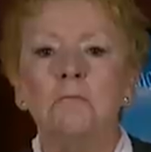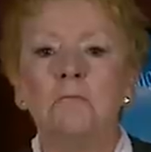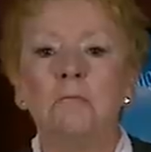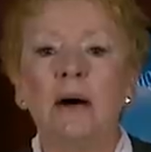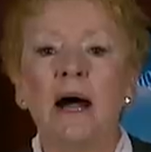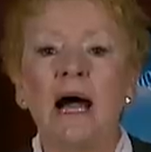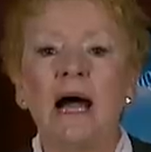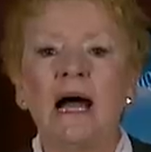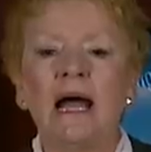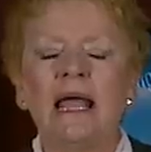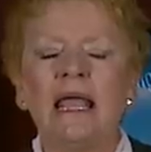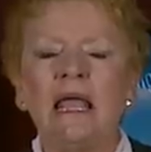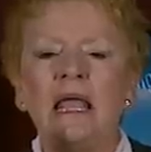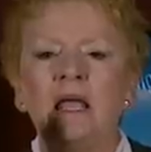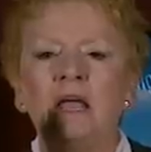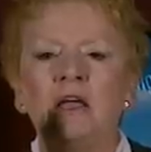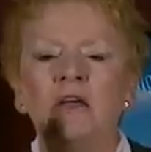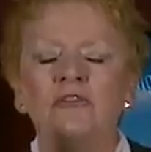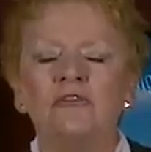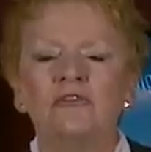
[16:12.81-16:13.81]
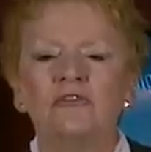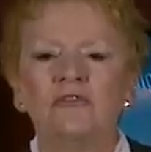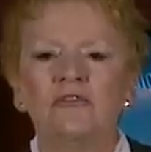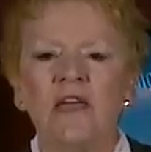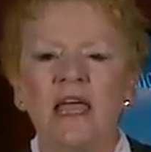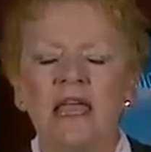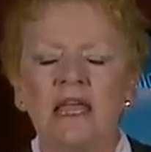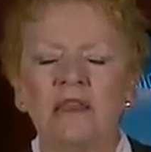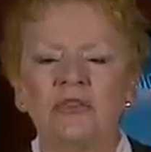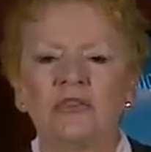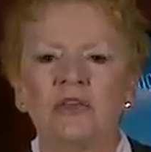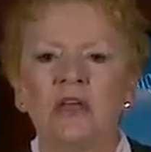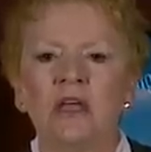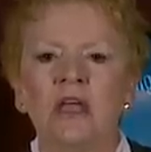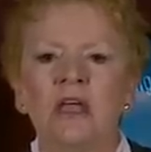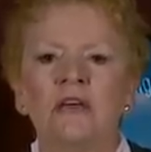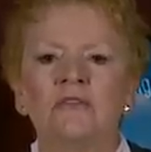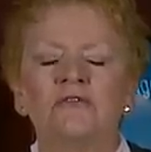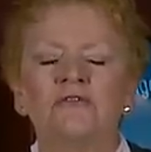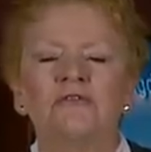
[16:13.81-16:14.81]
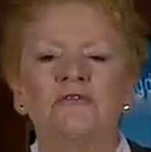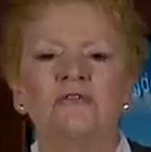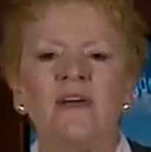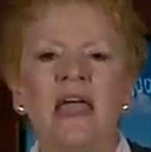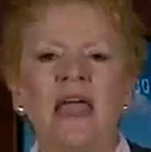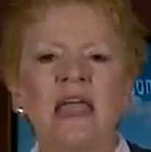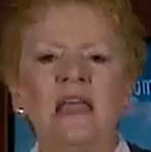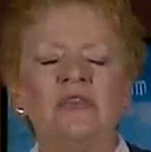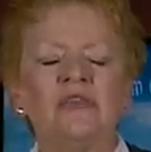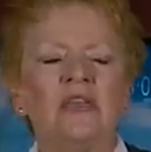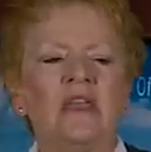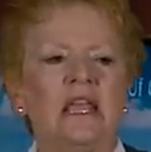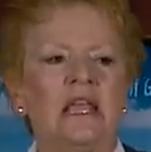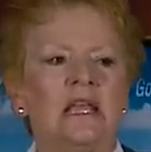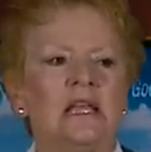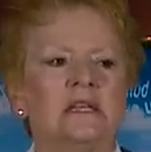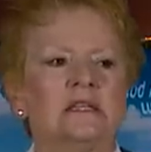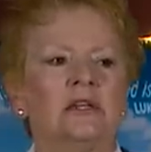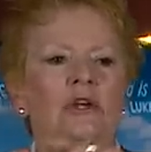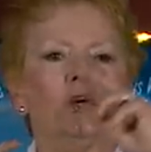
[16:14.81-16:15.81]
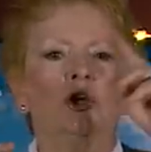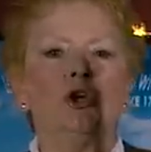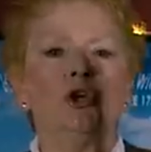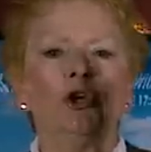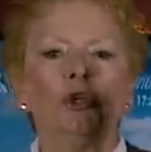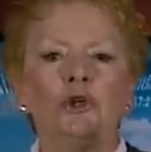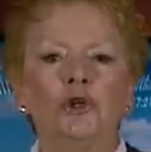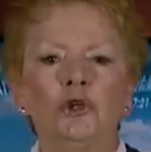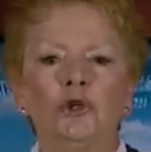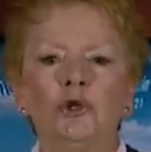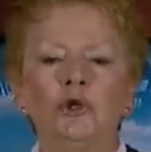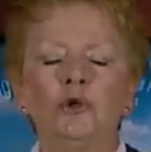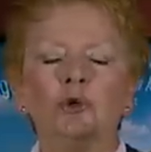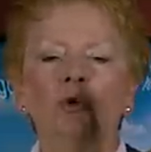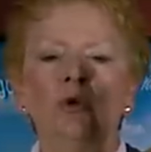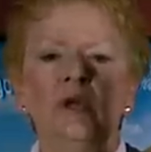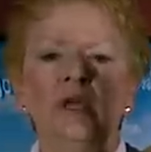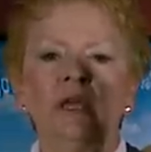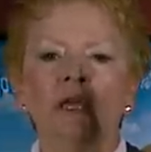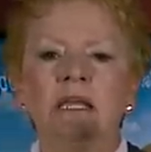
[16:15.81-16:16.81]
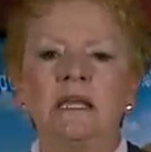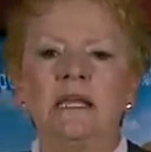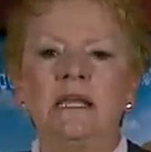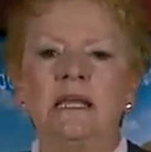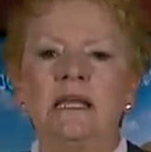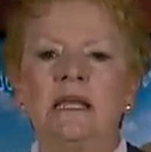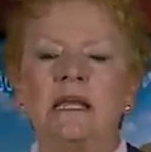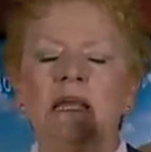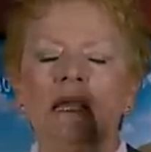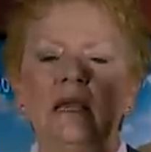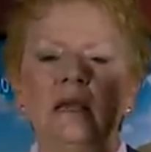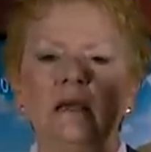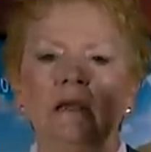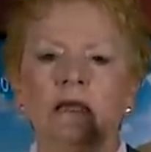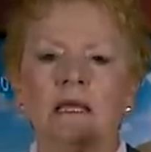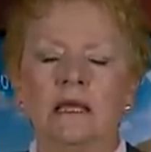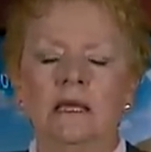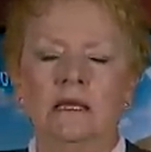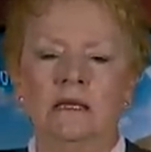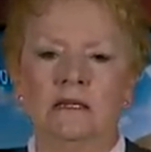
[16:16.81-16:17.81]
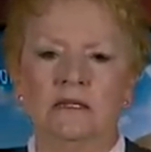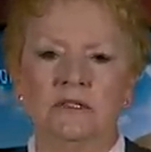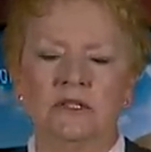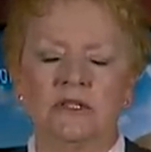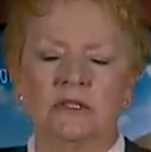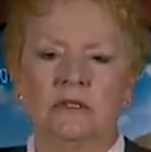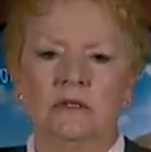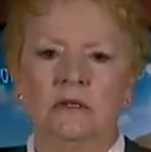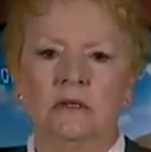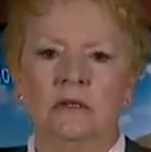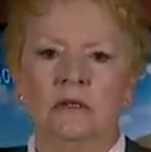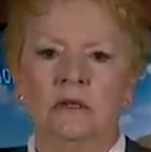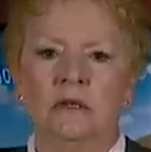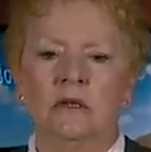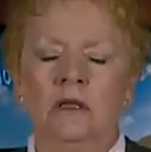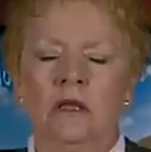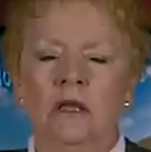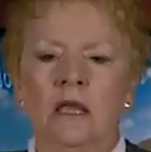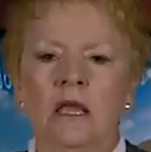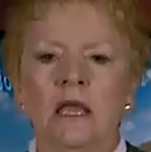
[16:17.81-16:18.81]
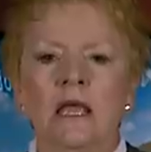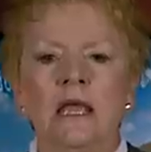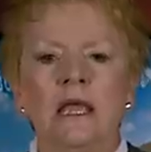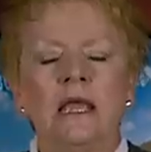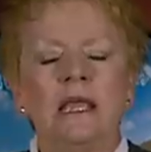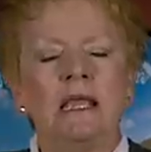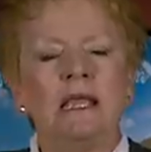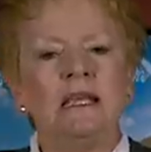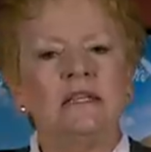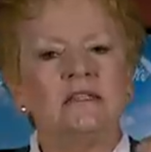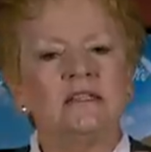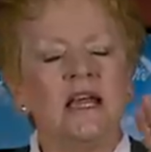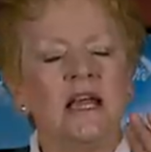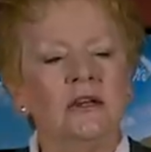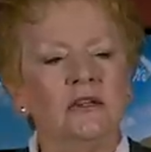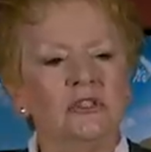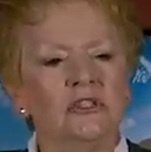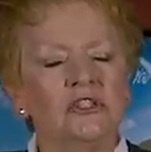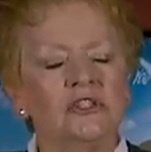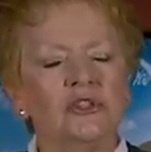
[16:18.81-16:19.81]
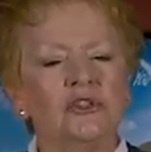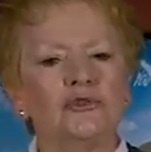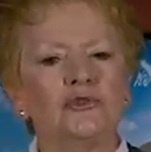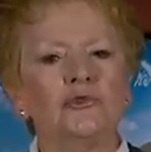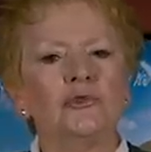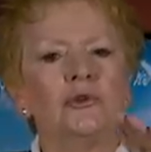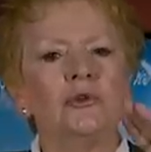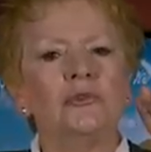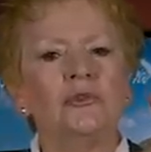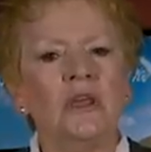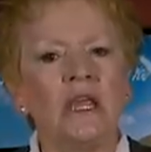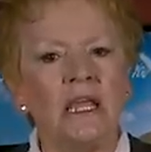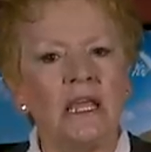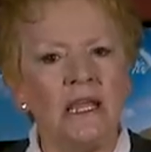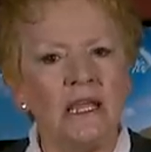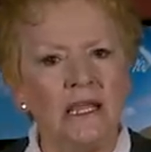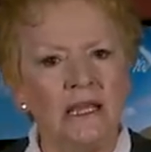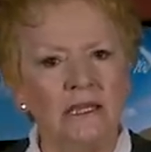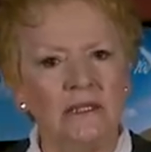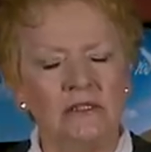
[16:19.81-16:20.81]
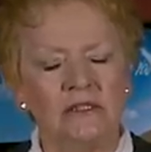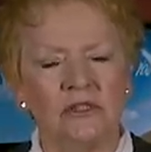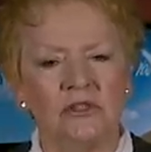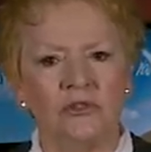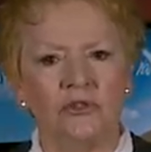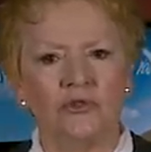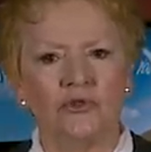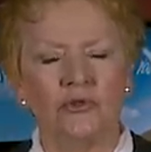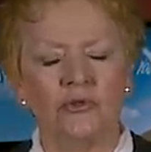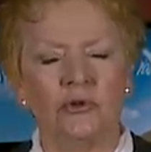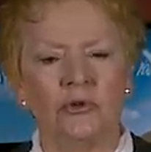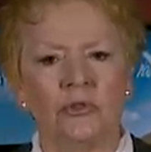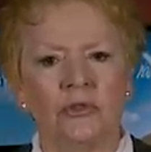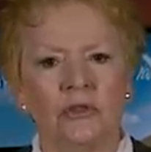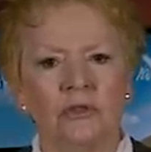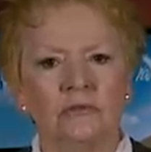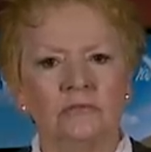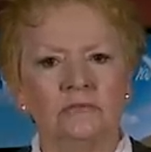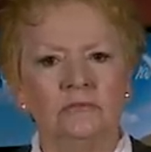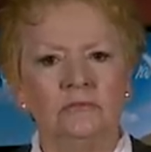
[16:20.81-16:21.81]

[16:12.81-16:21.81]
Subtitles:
by faith. Faith in who He is. He tells the truth, He is the truth.